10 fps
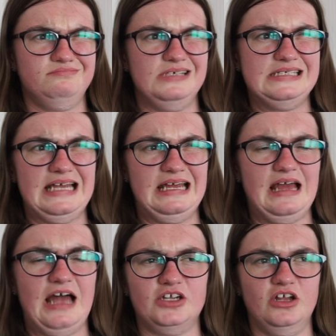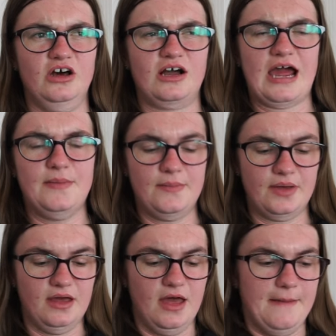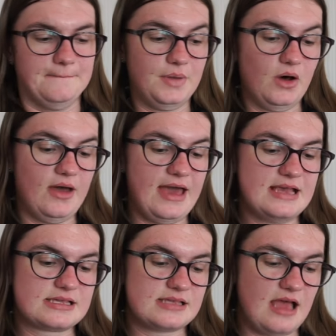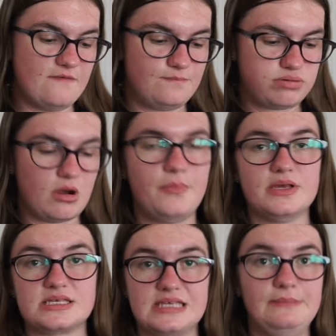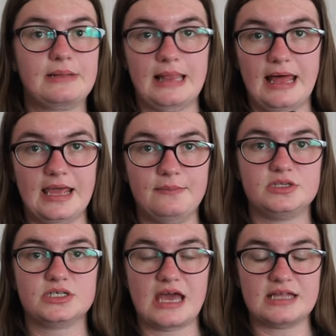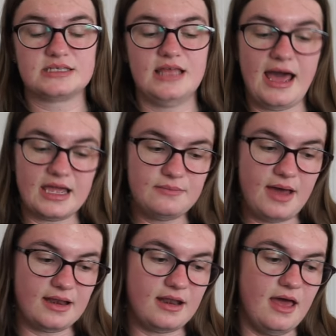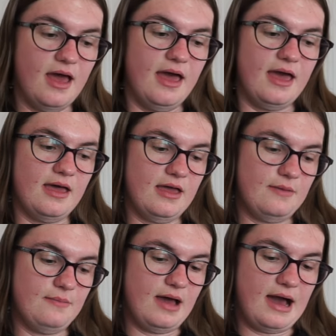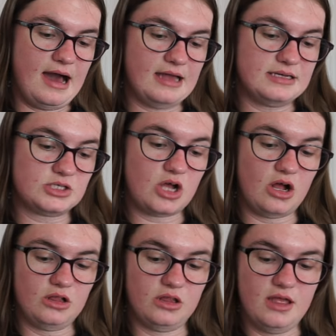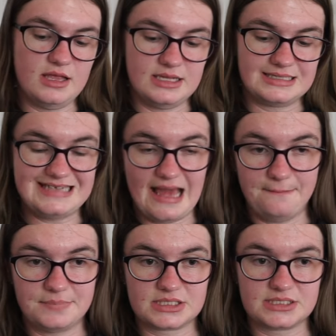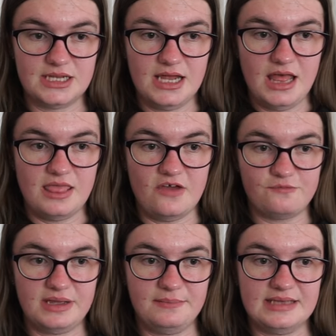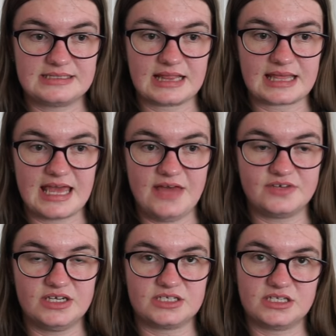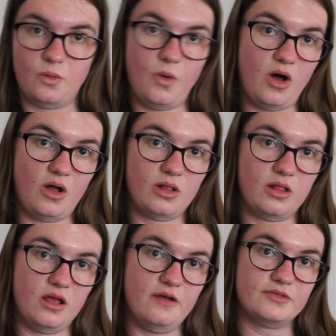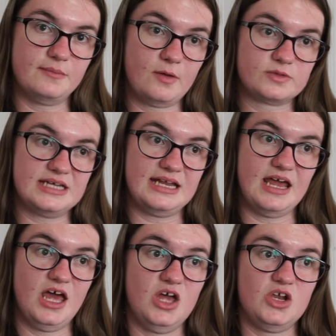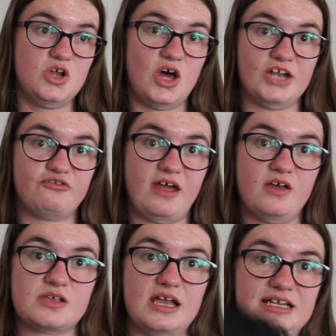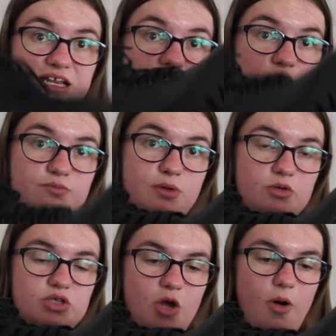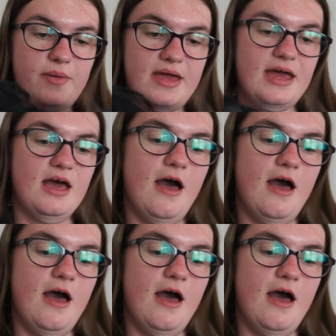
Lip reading: Is it? I don't know, I can't remember. But it's a proper steep climb to get to the Iron Man, and it's all steps that have been basically caved into the wall of the mountain. No handrails, and you need good boots to go up it.